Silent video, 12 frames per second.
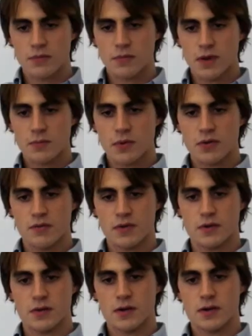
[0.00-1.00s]
from my point of
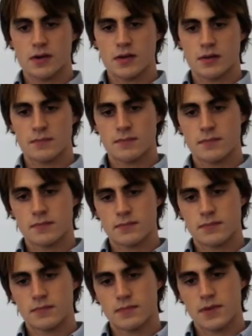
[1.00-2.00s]
view, the
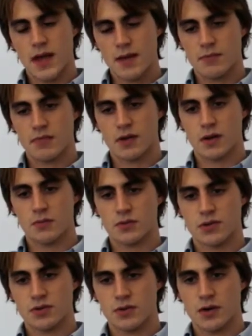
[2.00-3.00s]
aim of the Global
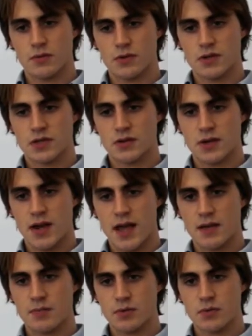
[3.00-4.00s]
Studio was to
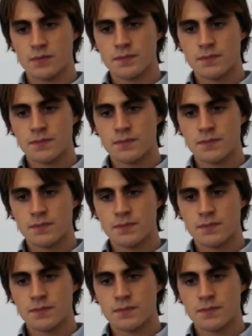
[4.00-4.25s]
enable